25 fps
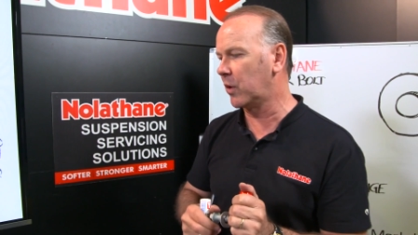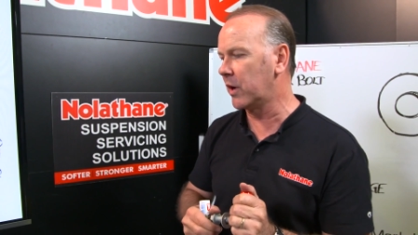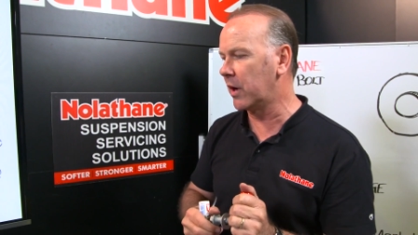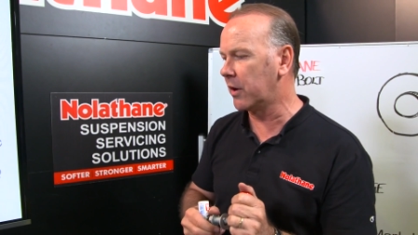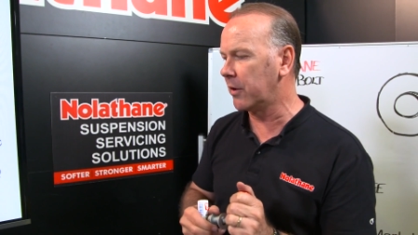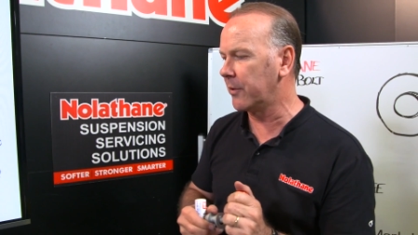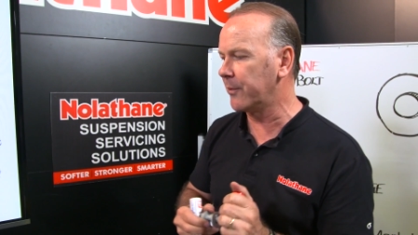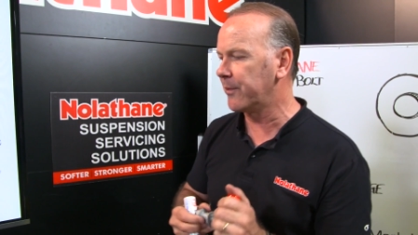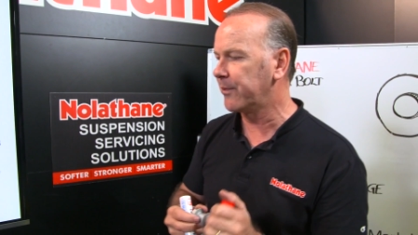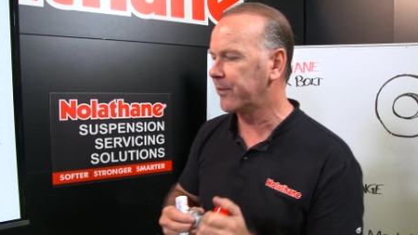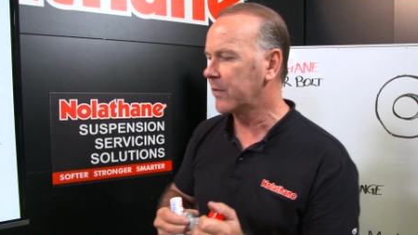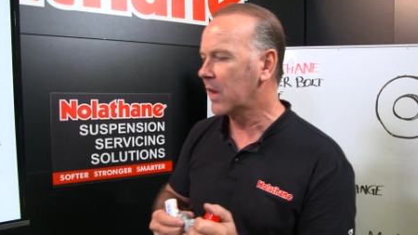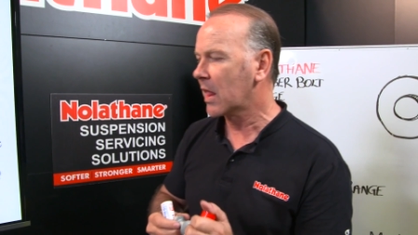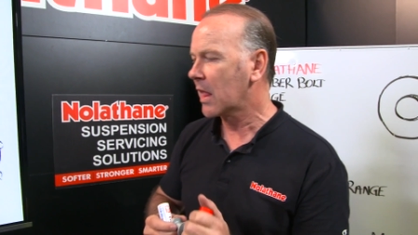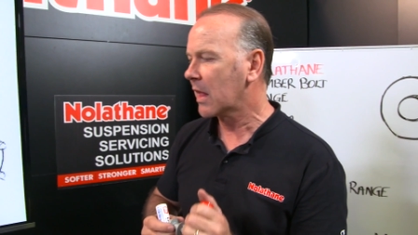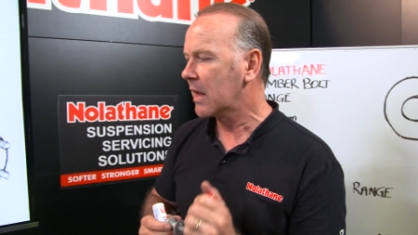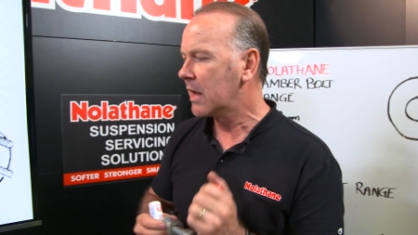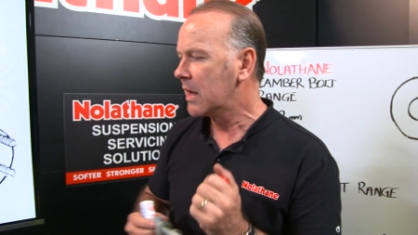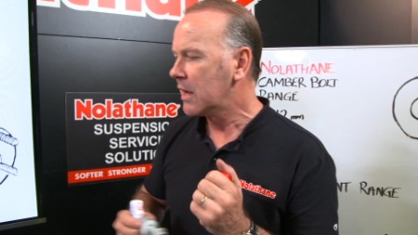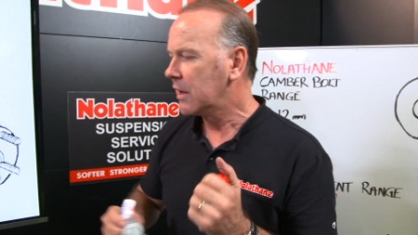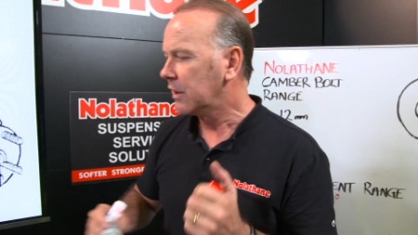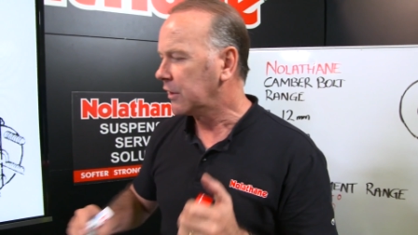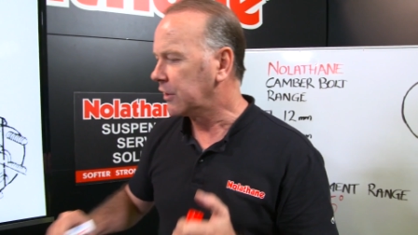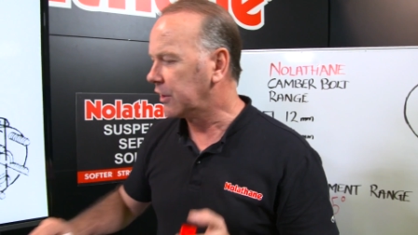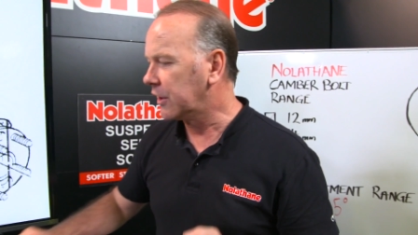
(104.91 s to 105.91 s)
Well,
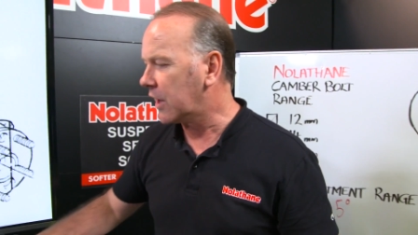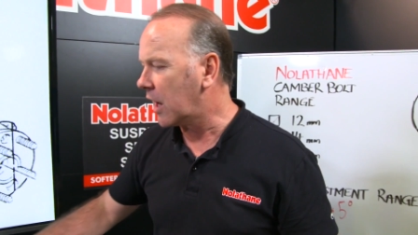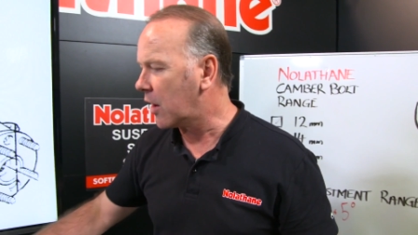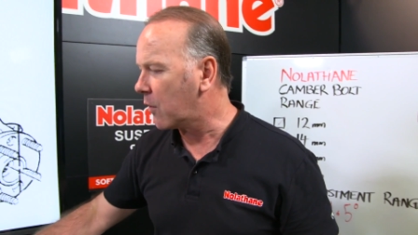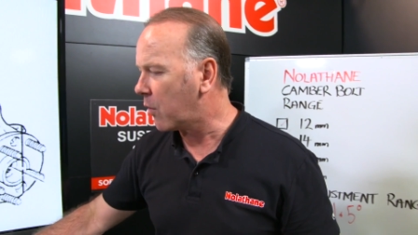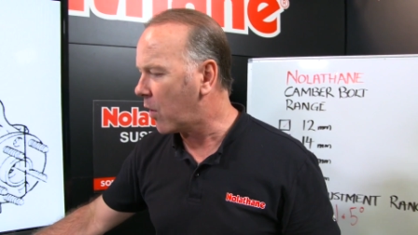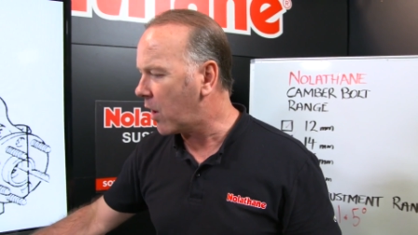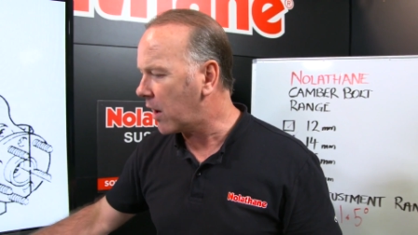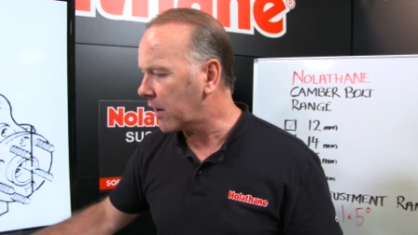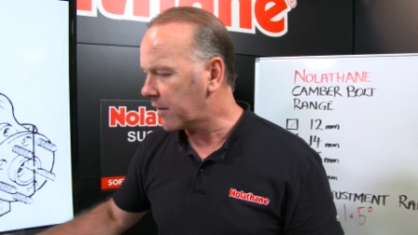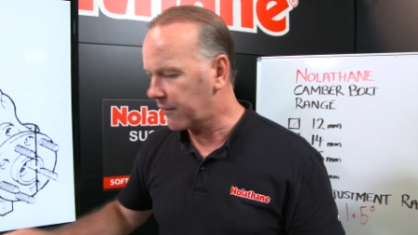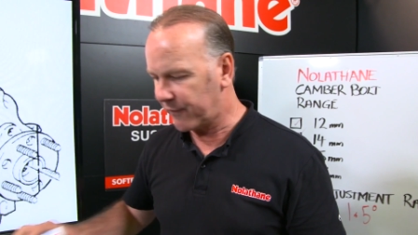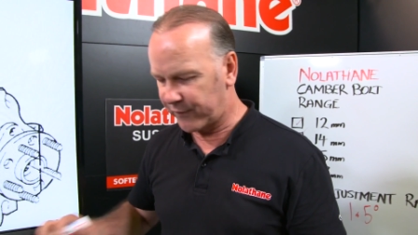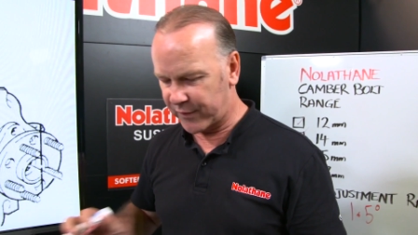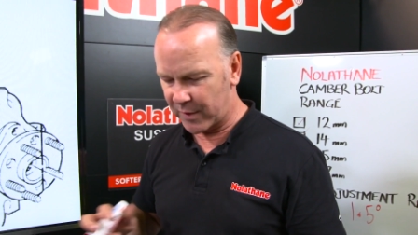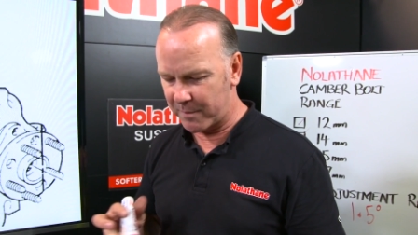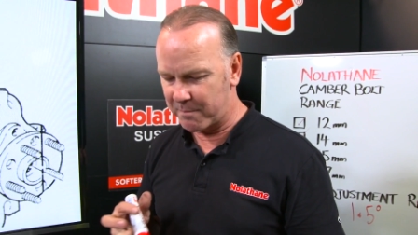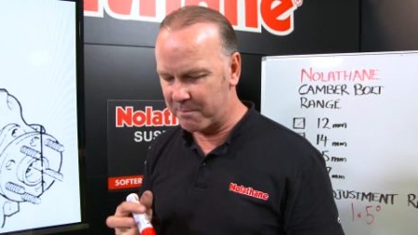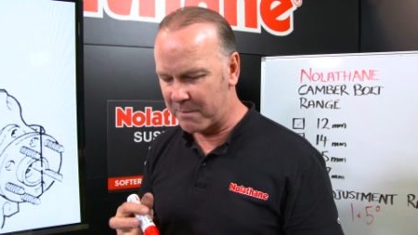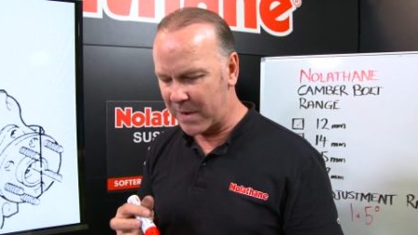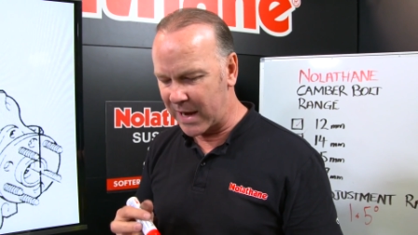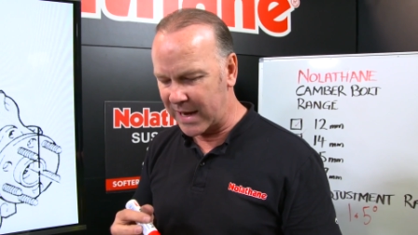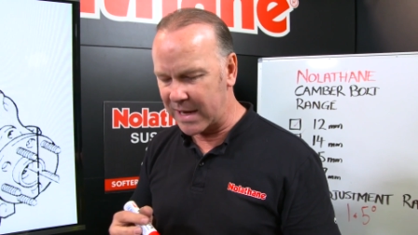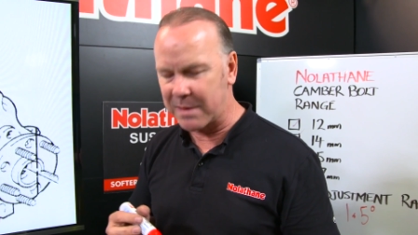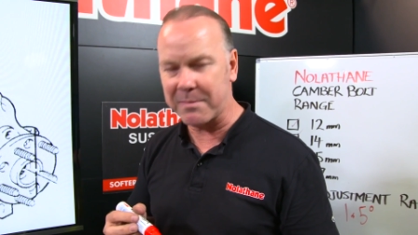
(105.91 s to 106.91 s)
you know what? For
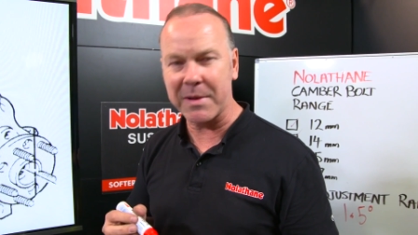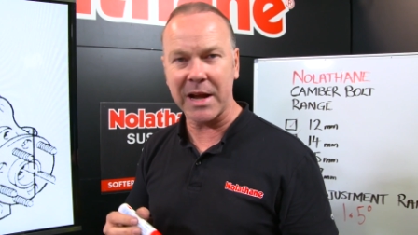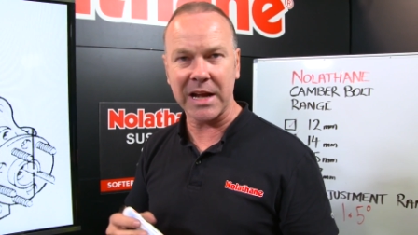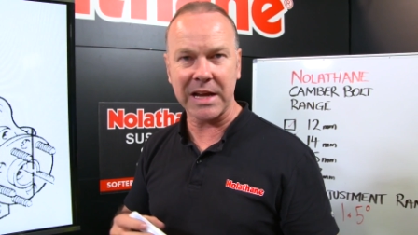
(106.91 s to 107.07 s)
many,